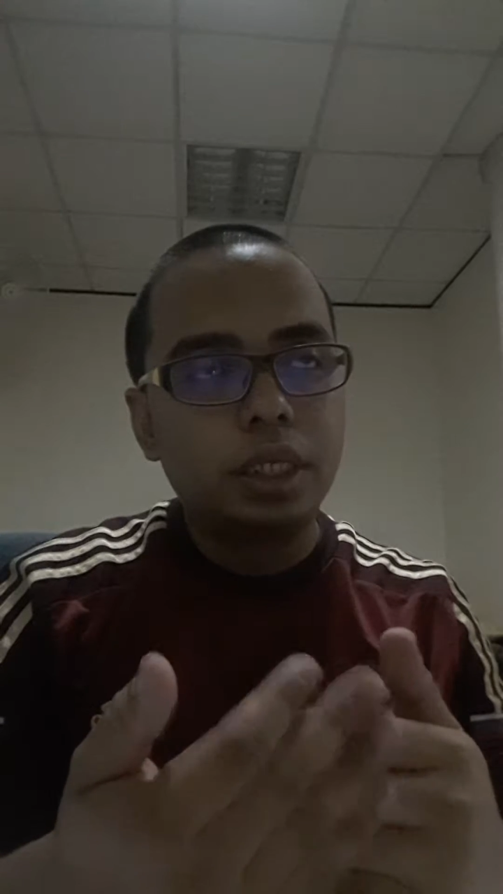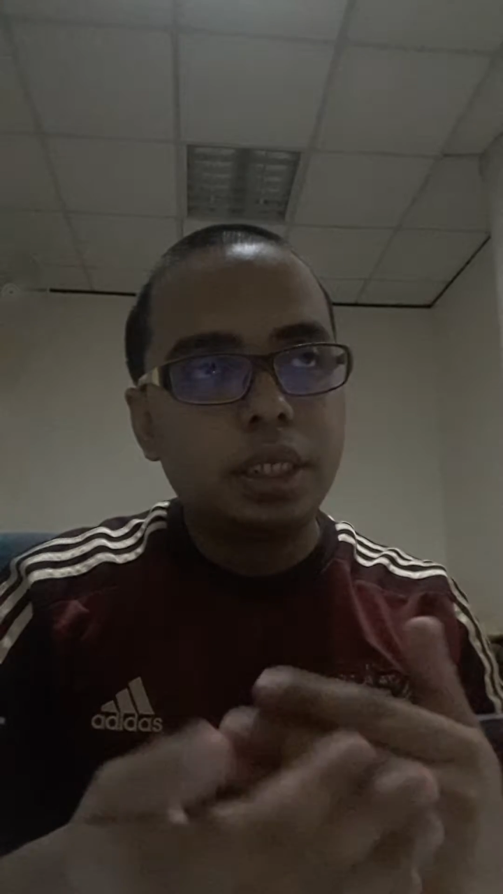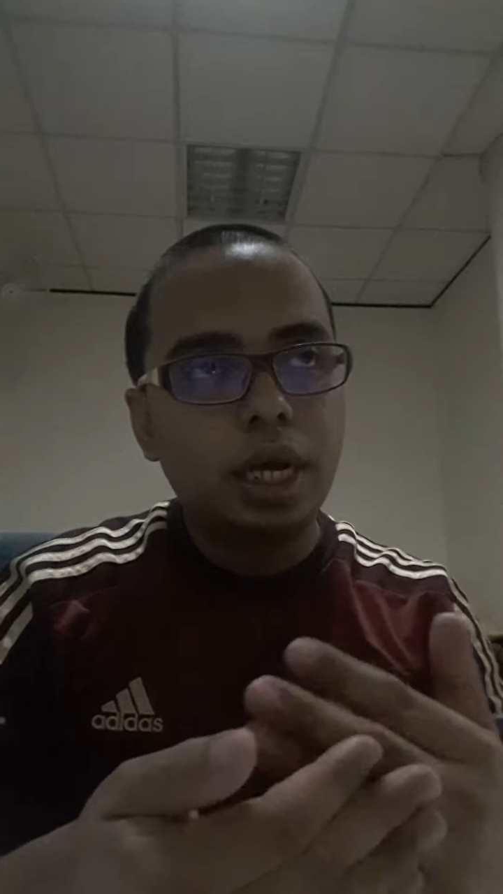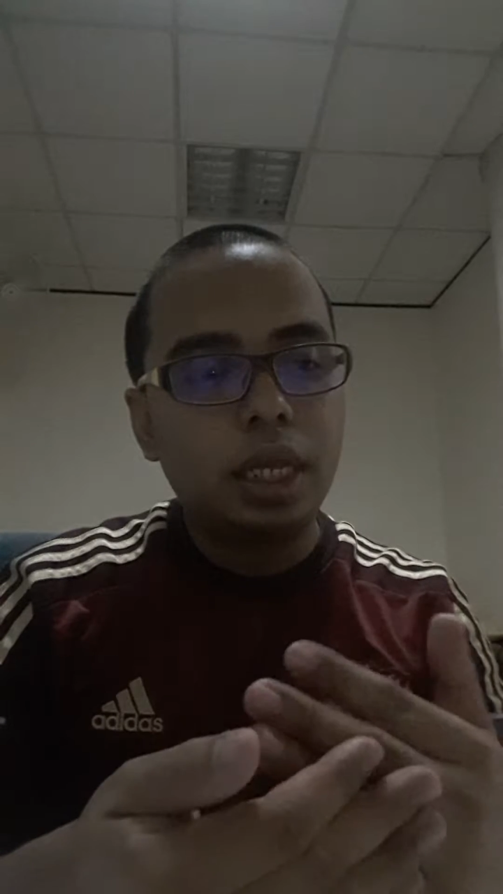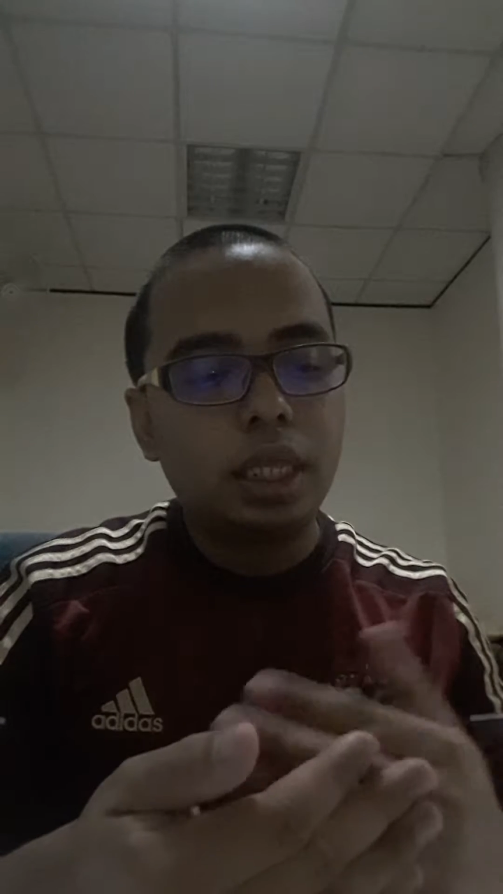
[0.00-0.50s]

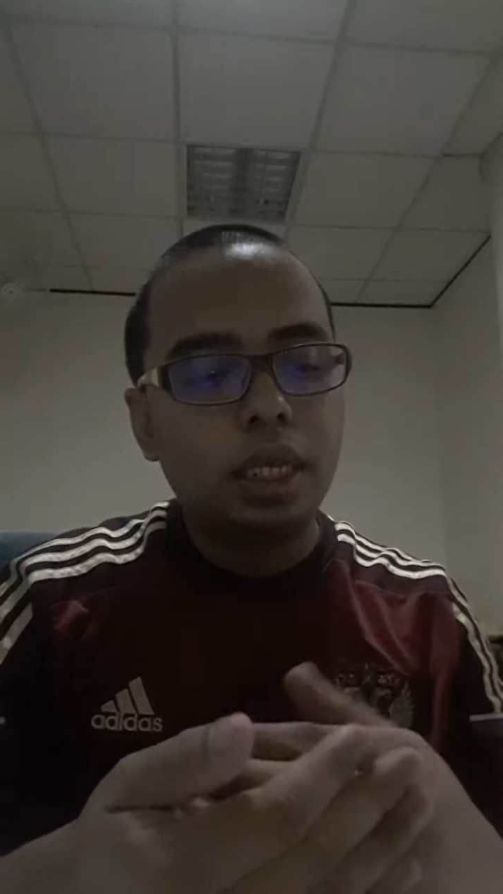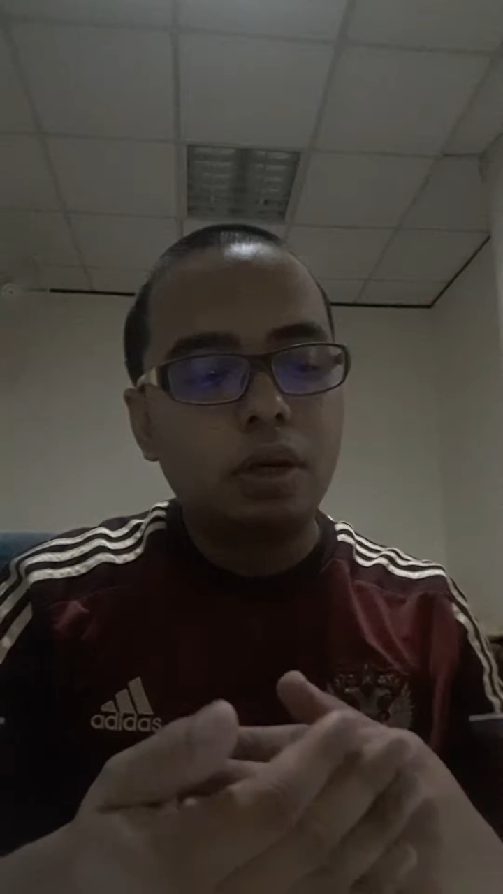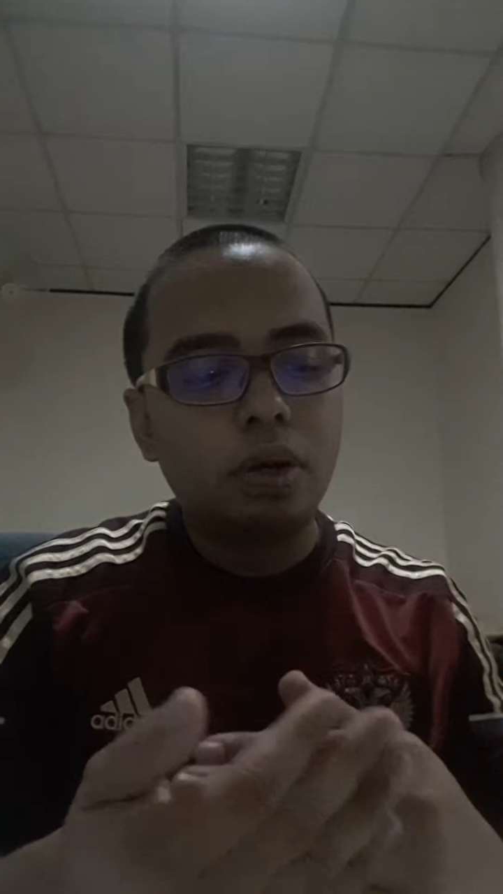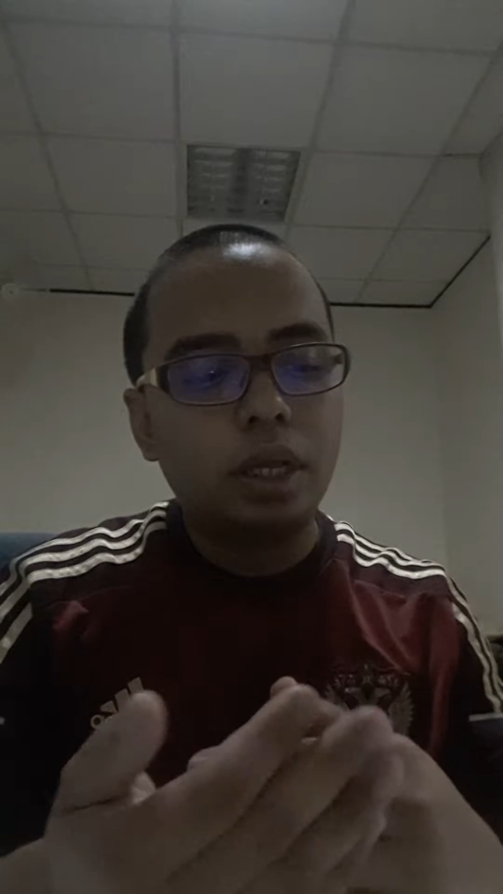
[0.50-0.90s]
GIT or